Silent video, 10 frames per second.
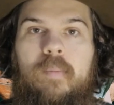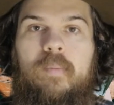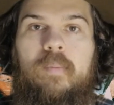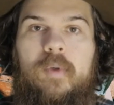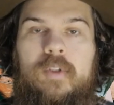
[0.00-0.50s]

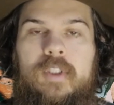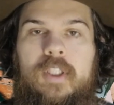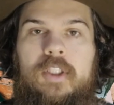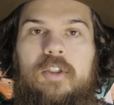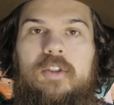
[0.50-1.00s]

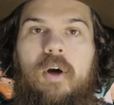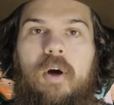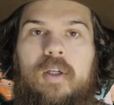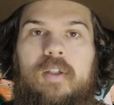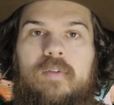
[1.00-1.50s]
procedures
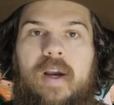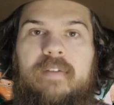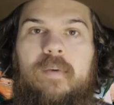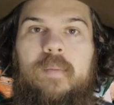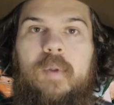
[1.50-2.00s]
are
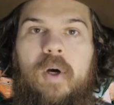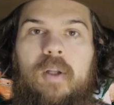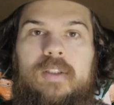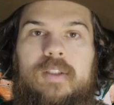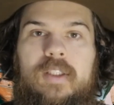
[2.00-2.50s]
derived from the
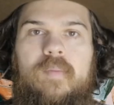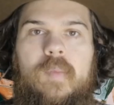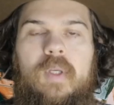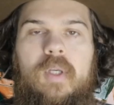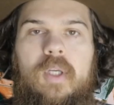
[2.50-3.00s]
policies.
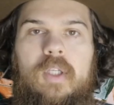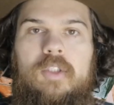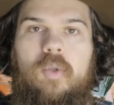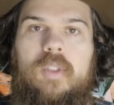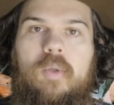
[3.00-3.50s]

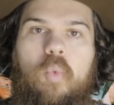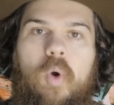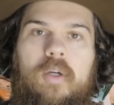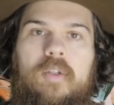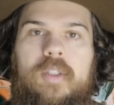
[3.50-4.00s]
So at the
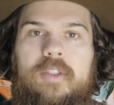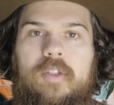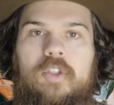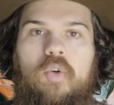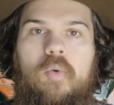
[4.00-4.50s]
Waterloo
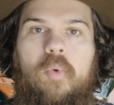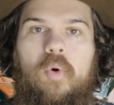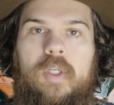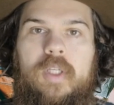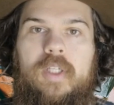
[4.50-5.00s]
District School
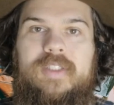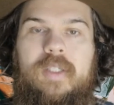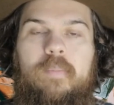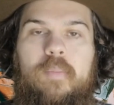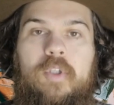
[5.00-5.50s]
Board, there's
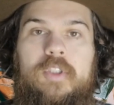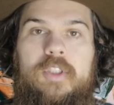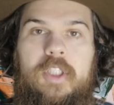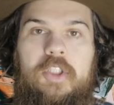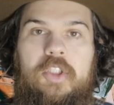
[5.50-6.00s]
a
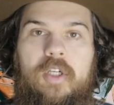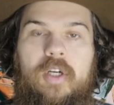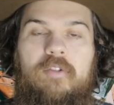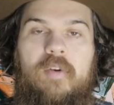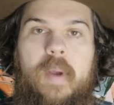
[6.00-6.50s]
procedure,
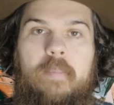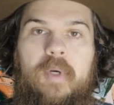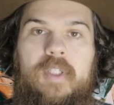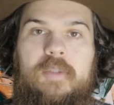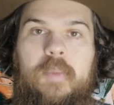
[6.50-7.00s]
and remember,
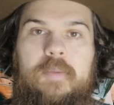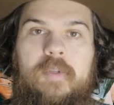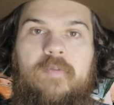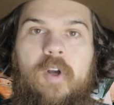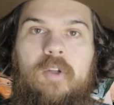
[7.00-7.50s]
this must be
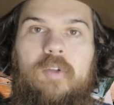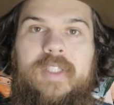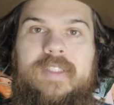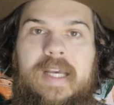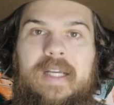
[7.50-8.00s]
followed
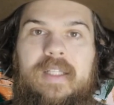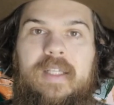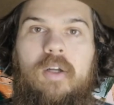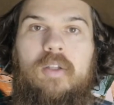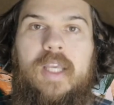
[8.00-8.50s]
exactly,
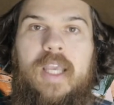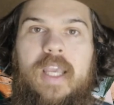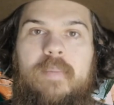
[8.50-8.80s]
called AP